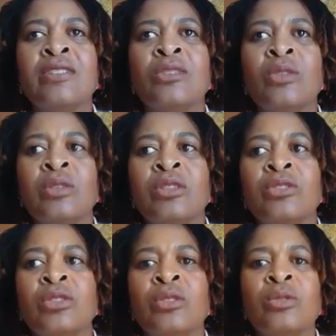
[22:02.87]
is going
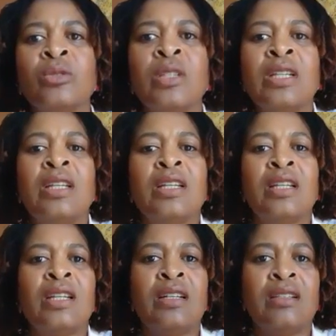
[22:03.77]
to
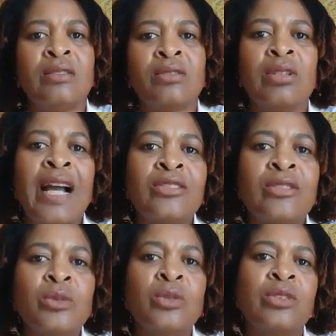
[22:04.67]

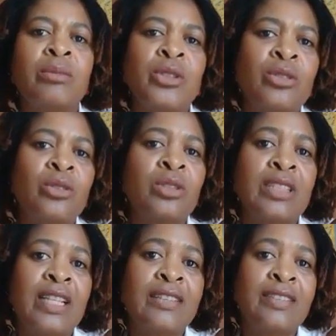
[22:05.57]
grassroots community
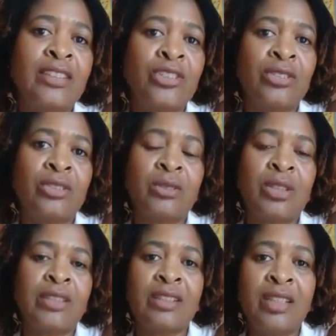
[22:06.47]
organizations
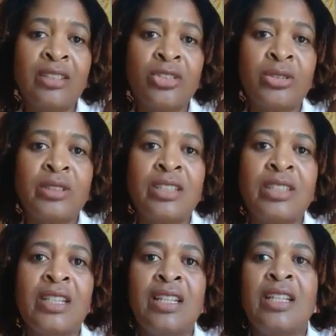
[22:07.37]
across the
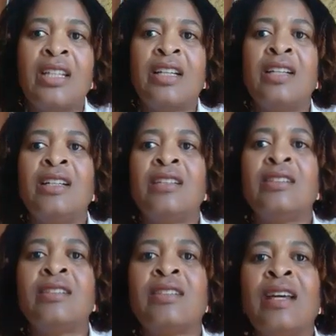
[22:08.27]
country,
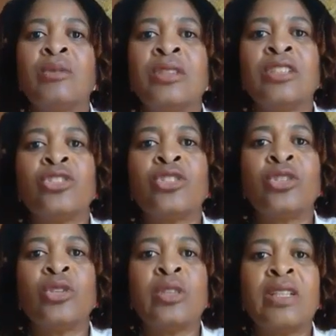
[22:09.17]
that we're
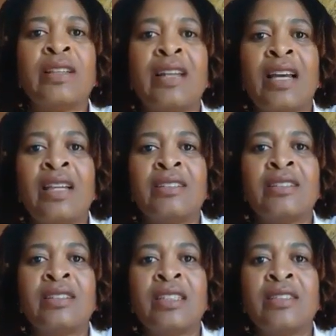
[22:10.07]
ensuring that
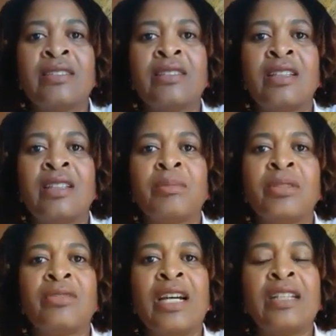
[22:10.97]
it's
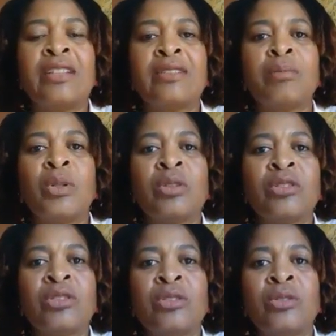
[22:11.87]
providing
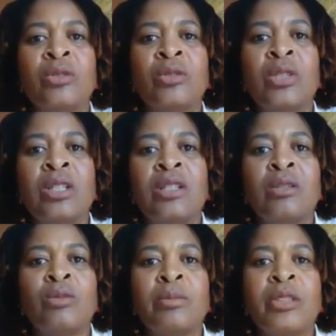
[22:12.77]
support to
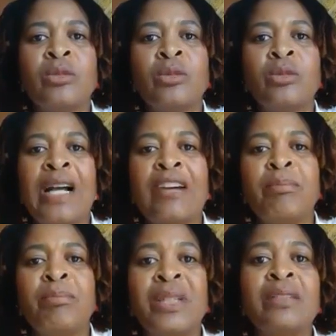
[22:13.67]
women who
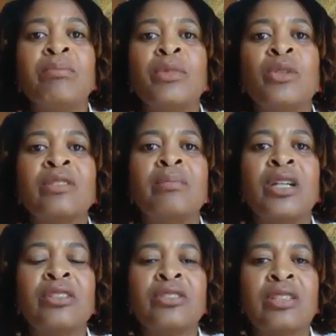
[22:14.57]
have been most
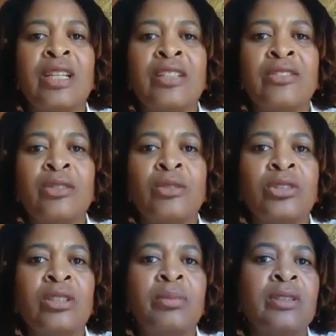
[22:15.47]
marginalized
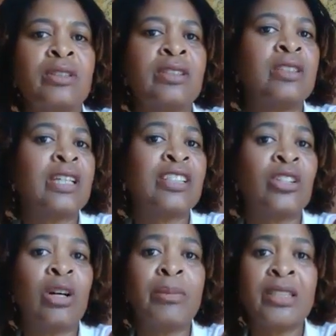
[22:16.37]
socially, politically,
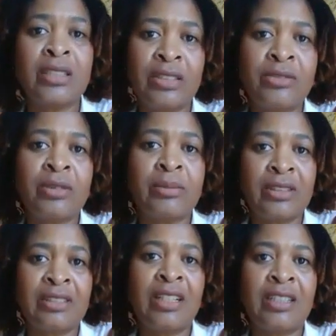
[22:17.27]
economically from
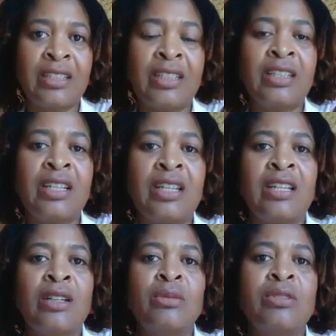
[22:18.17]
society,
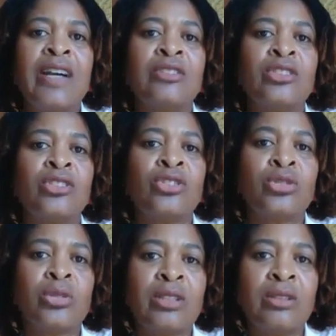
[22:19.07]
who have had to
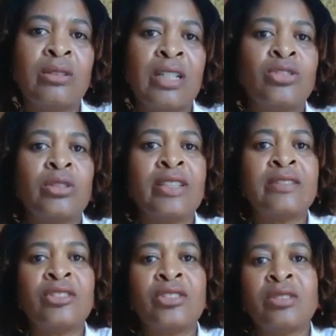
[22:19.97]
struggle,
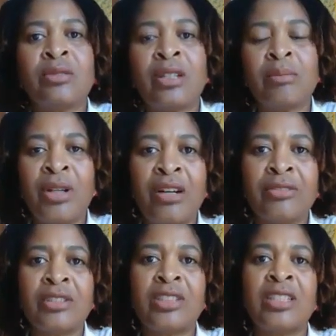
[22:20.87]
address issues around
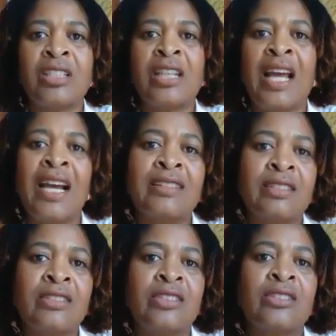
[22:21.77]
poverty and
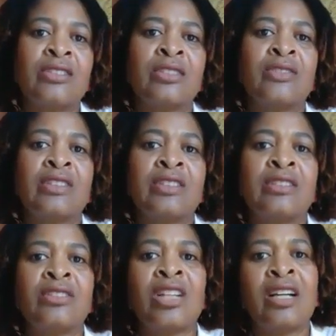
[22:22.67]
access to
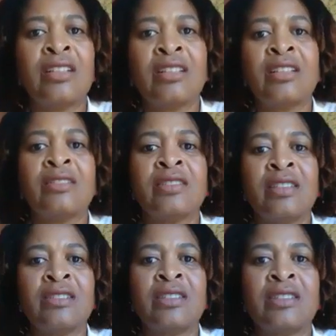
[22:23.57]
services, childcare,
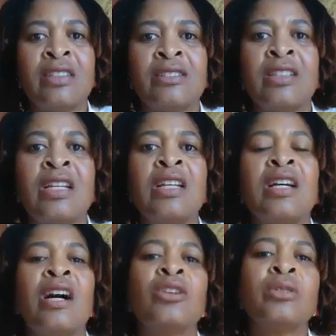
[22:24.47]
et cetera,
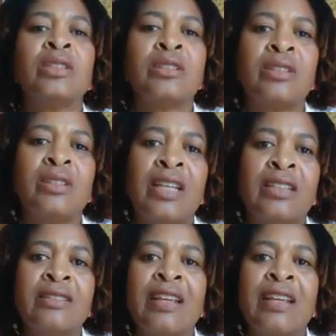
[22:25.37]
how critical that is.